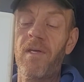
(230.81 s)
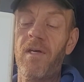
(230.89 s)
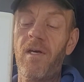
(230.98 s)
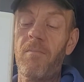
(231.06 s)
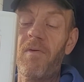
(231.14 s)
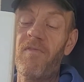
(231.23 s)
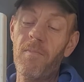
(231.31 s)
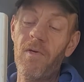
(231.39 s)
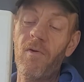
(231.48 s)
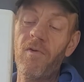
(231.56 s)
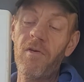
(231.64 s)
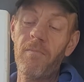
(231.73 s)
If you put
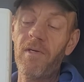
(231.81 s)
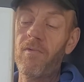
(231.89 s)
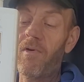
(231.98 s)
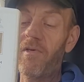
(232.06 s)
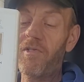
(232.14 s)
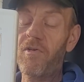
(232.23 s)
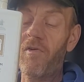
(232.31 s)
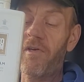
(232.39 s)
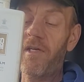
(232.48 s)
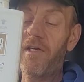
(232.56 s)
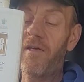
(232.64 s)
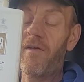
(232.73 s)
it on, it'll be quite
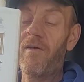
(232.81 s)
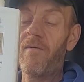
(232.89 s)
shiny.